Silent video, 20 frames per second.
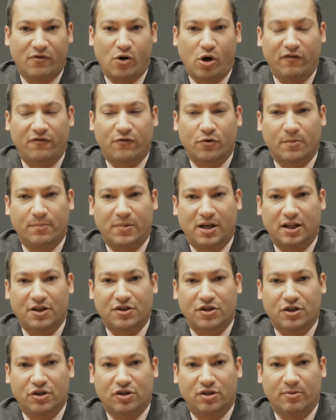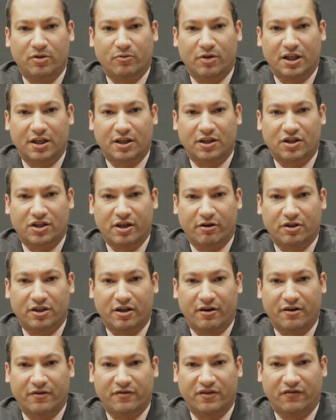all foreign policy should be run out of the
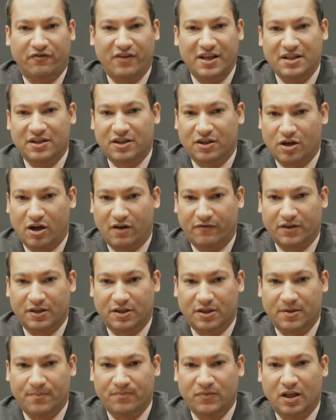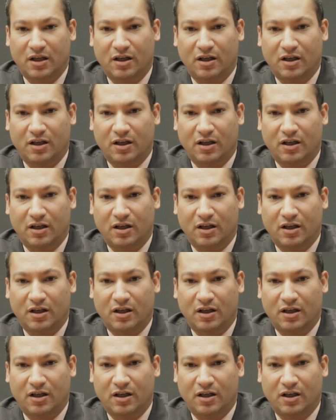Secretary of Defense's office.